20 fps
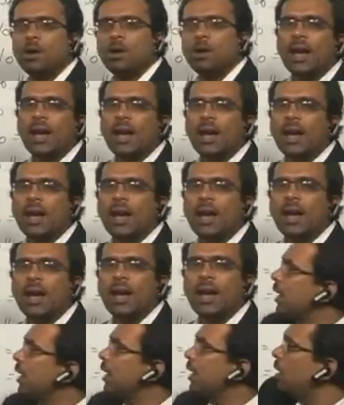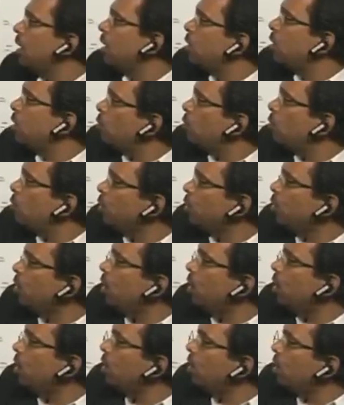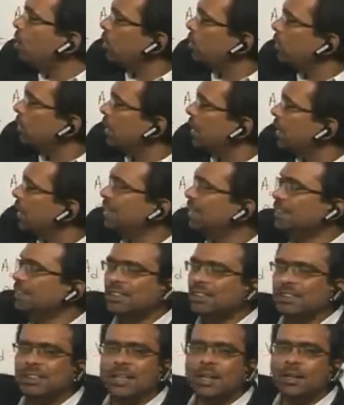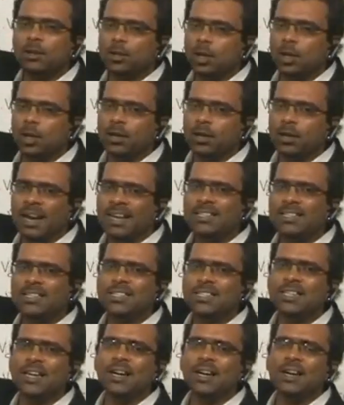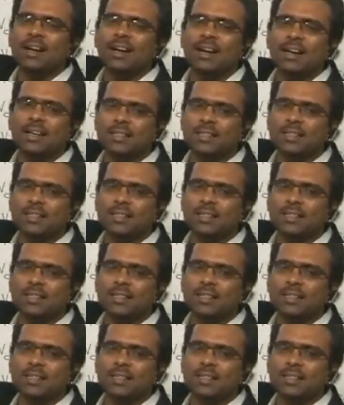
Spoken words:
okay, the what you call the transistors or transistor